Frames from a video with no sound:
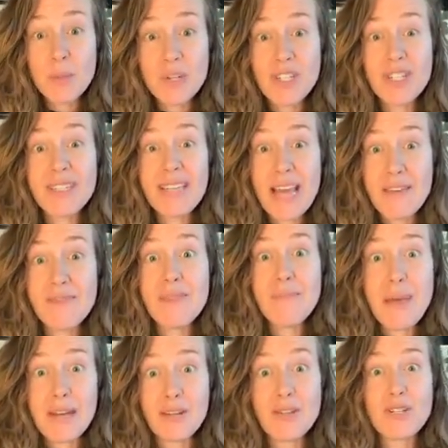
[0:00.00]
which is heavy
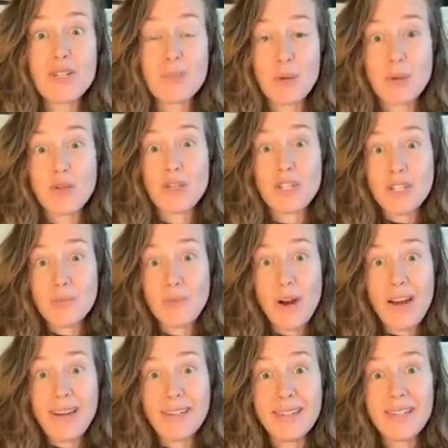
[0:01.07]
metal exposure to the
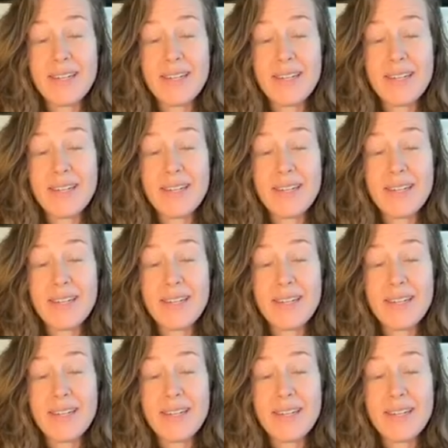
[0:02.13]
brain,